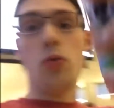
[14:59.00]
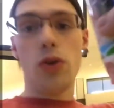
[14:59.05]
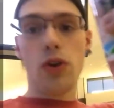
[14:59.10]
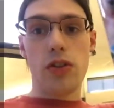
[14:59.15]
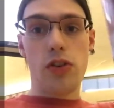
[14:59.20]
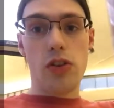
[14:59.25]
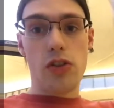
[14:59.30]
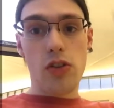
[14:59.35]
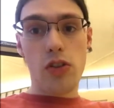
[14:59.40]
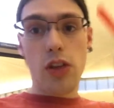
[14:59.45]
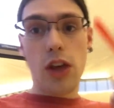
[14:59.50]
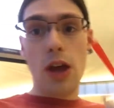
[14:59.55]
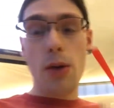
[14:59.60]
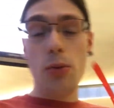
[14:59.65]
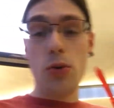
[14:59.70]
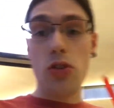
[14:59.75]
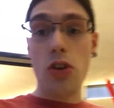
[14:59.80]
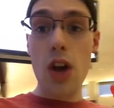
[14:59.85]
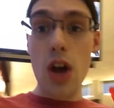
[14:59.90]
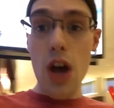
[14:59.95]
ones at the
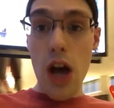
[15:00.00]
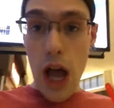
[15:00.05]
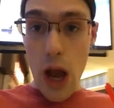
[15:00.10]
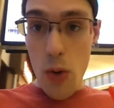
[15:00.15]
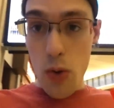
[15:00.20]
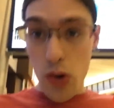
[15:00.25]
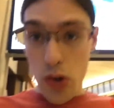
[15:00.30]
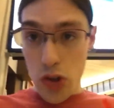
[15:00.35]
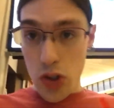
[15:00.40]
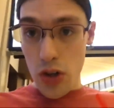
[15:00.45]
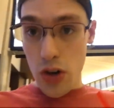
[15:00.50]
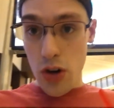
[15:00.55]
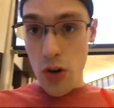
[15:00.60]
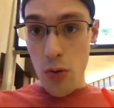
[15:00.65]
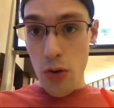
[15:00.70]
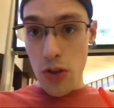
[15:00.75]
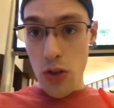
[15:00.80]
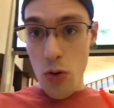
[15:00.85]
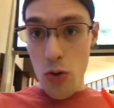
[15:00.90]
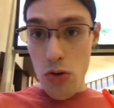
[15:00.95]
tables. I will show you
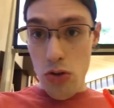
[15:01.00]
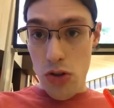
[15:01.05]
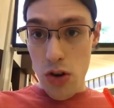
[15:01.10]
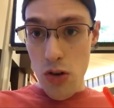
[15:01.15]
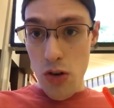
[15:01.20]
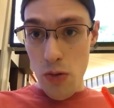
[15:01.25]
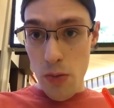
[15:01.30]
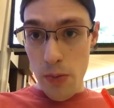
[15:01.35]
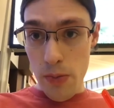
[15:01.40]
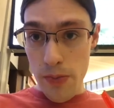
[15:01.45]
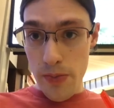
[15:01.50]
what those do.